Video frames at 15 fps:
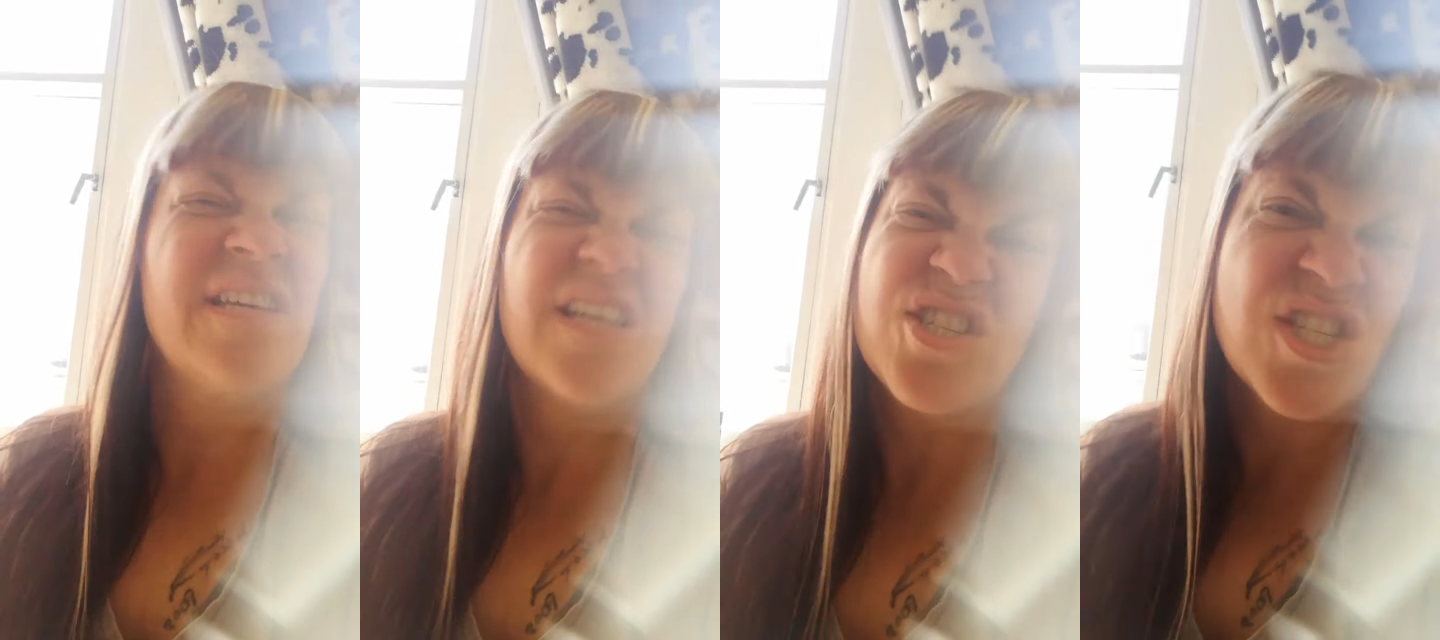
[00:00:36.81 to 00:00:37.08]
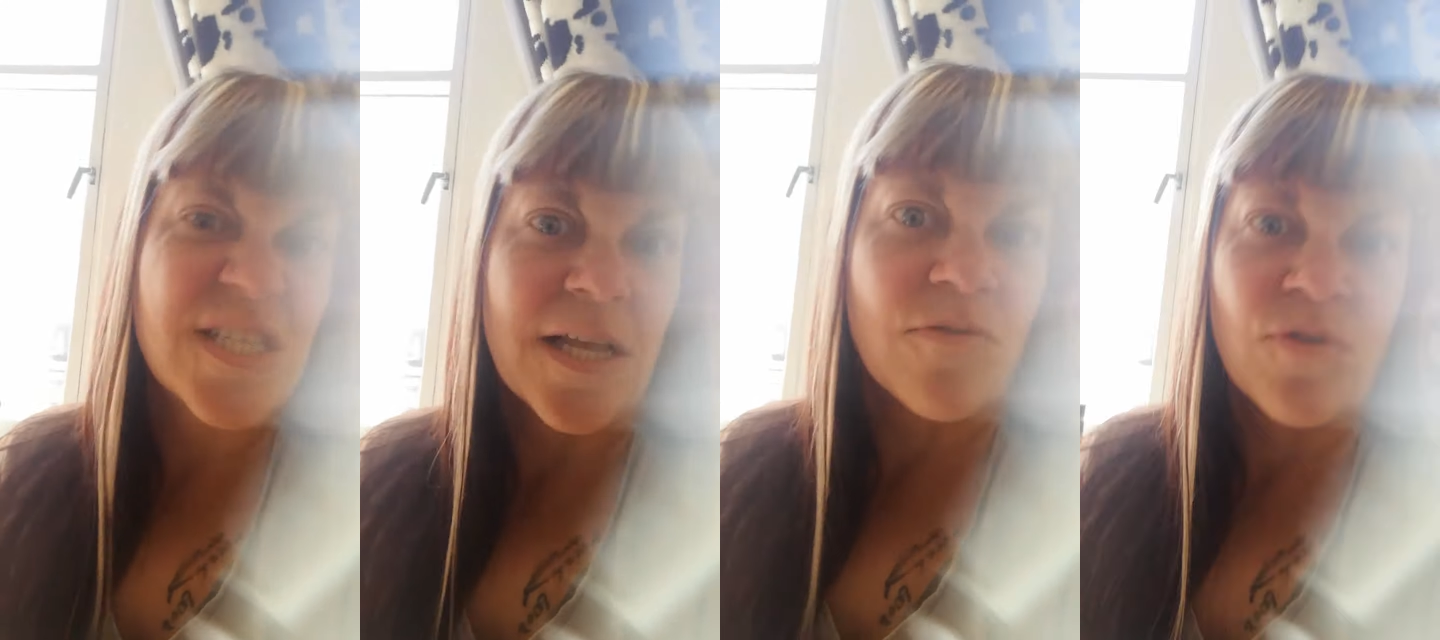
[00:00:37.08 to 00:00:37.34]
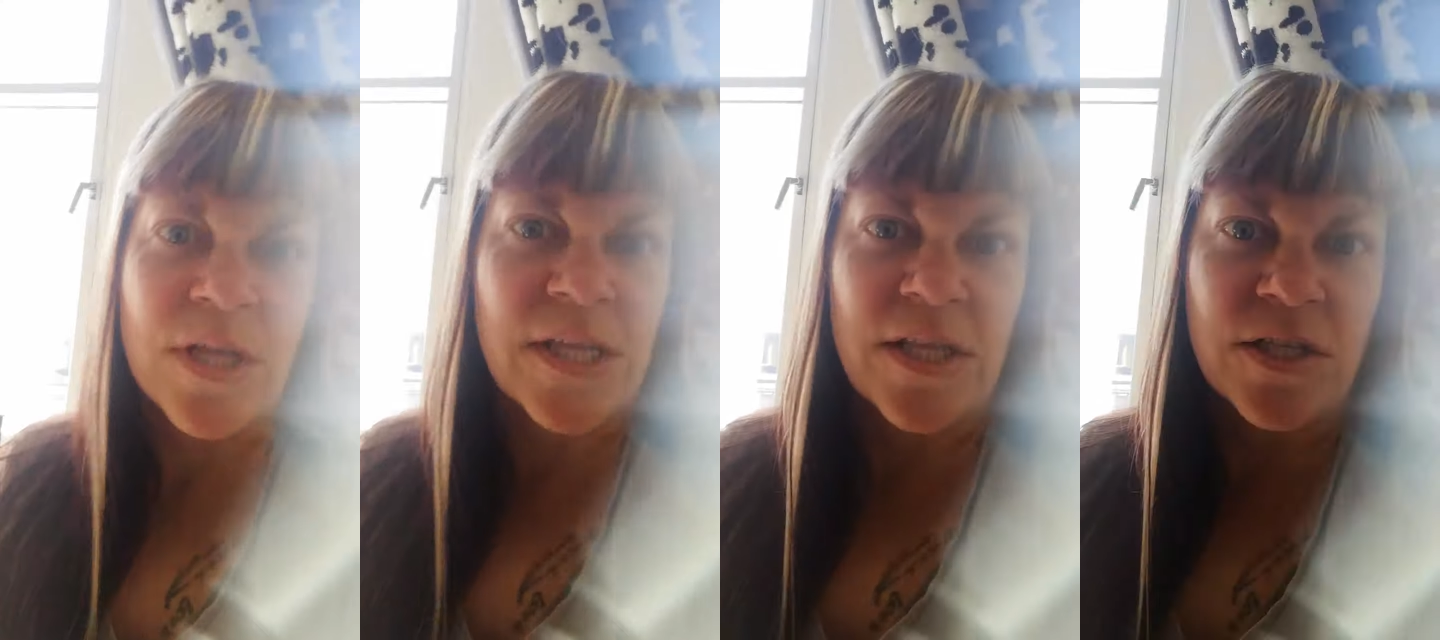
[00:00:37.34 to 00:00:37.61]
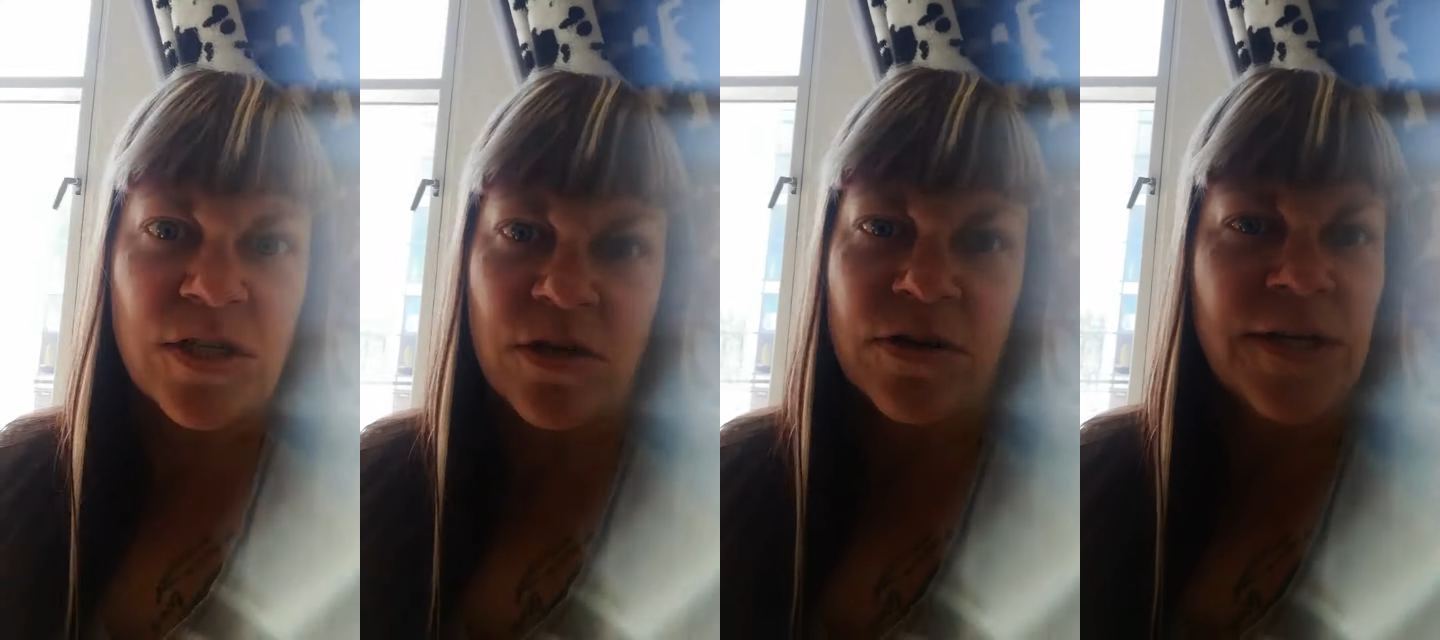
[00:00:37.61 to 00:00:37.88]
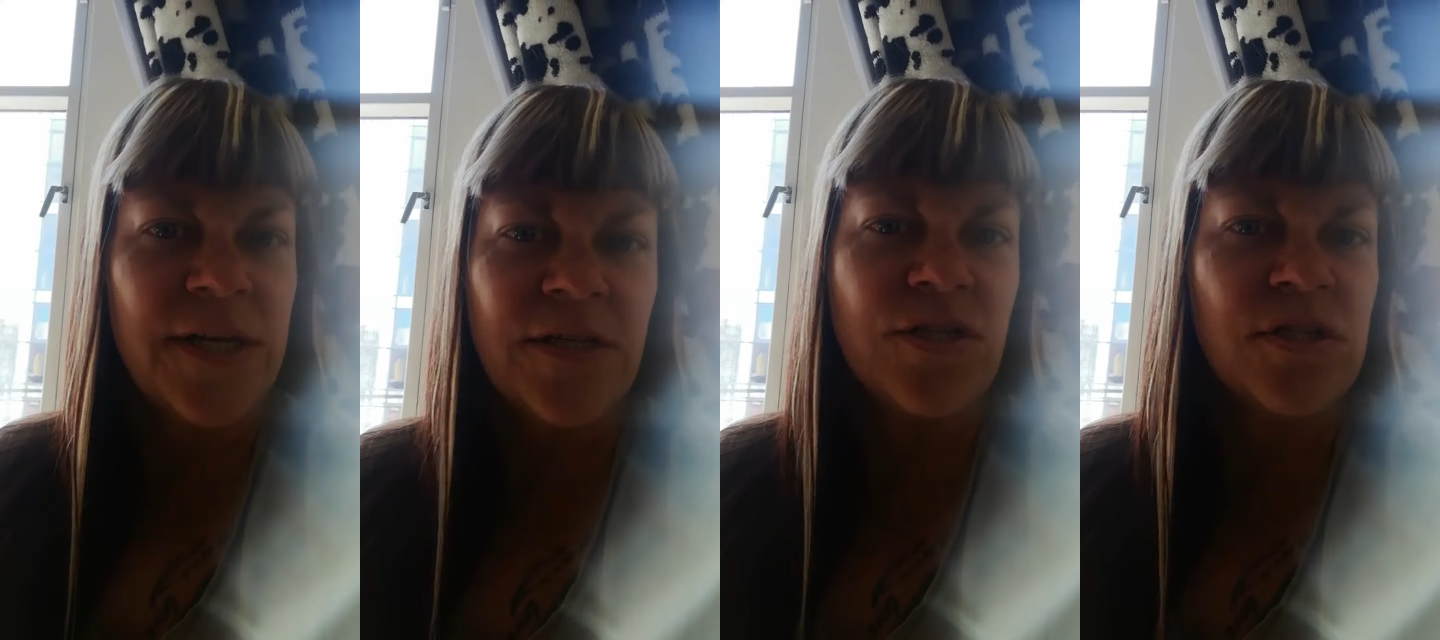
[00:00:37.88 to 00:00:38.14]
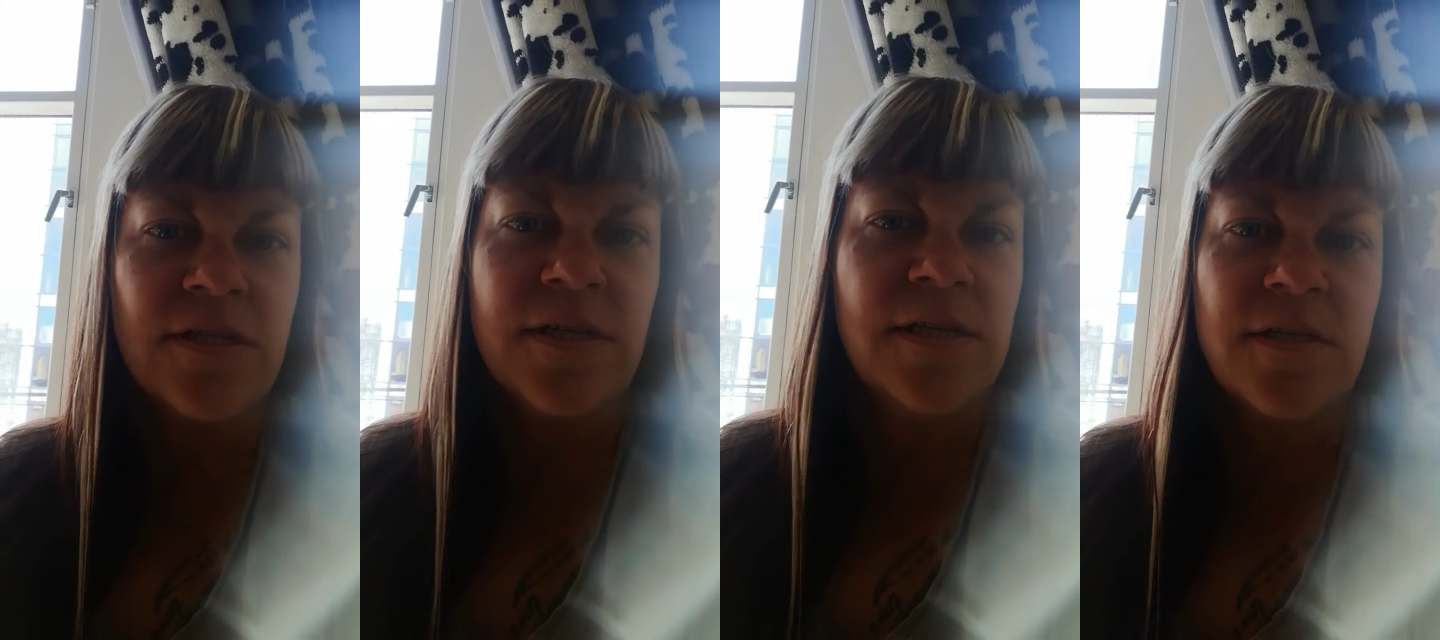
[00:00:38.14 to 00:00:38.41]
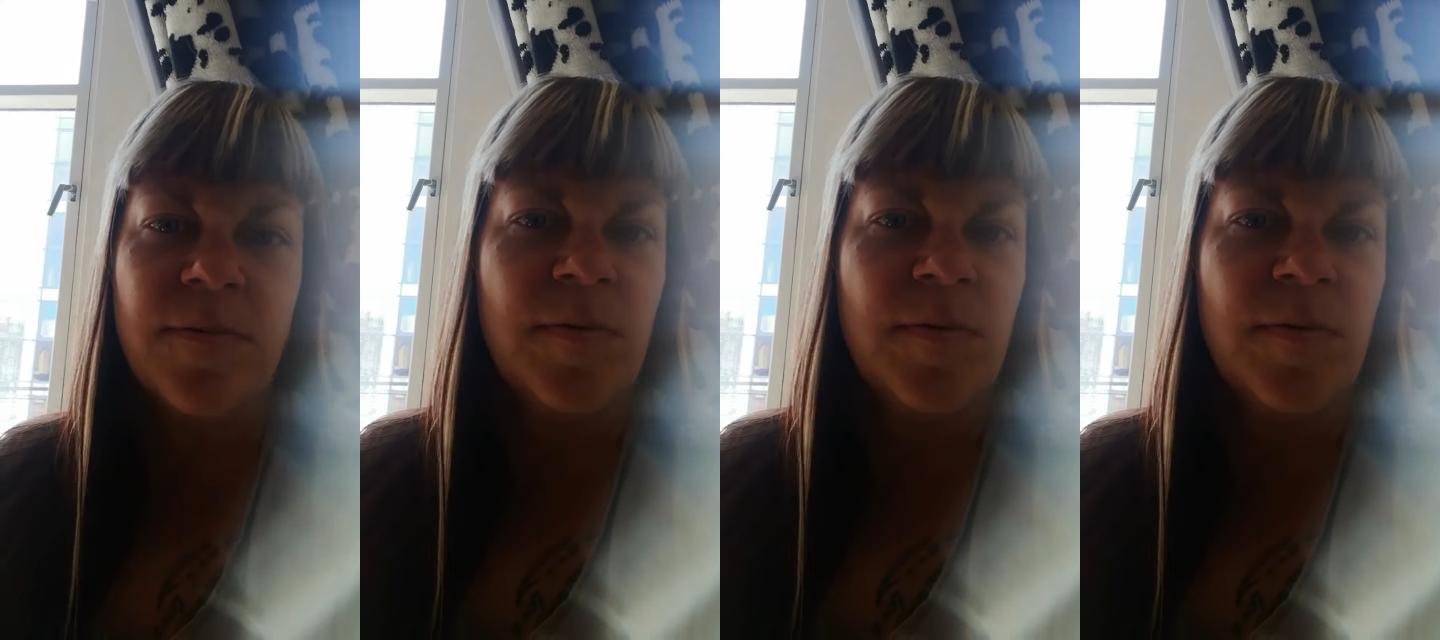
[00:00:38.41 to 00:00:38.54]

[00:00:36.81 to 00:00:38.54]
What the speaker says: Kitchen's not really that dirty, it just needs